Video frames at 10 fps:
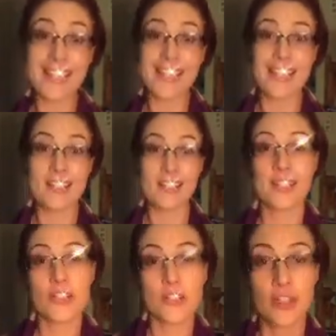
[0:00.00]
Yes,
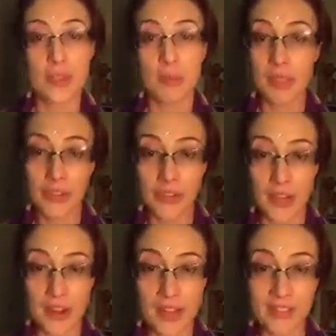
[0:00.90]
let's do some clearing
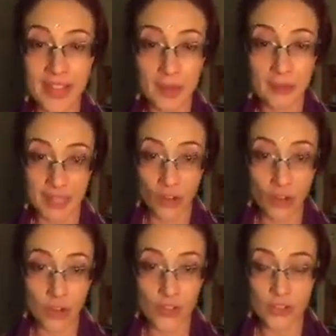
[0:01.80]
around that,
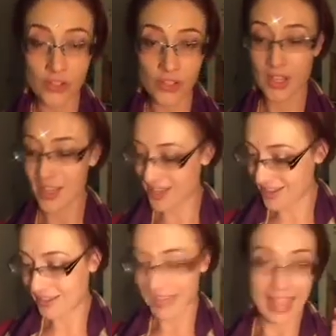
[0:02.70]
because
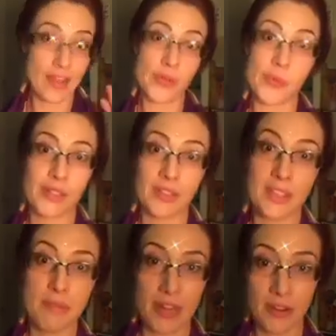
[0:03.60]
everyone
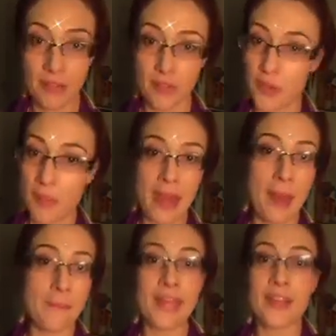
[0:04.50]
can benefit from
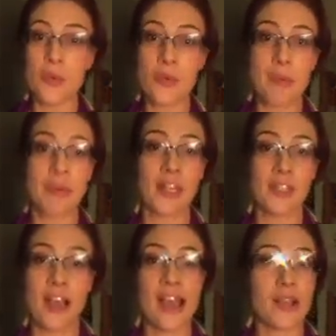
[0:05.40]
that. Men and women
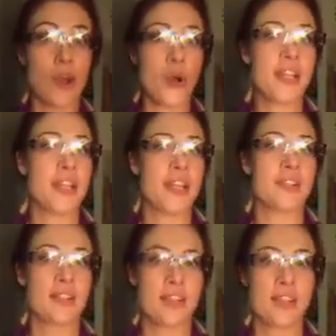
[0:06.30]
alike, owning
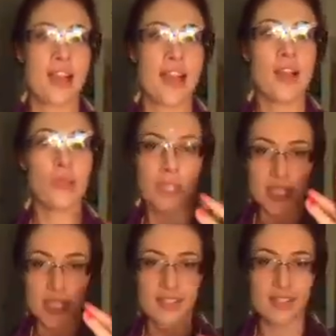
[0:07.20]
our desire,
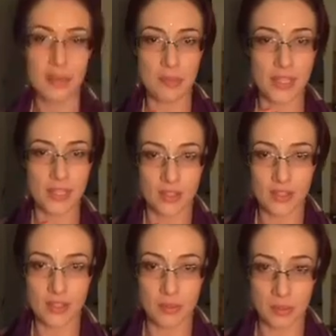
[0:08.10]
really stepping
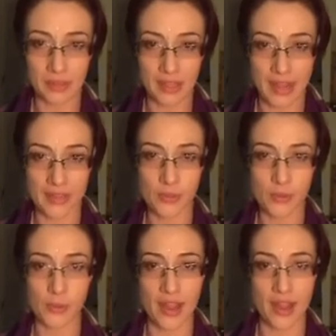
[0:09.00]
into the place
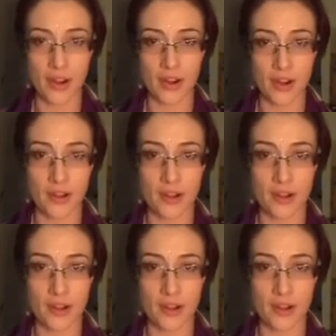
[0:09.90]
where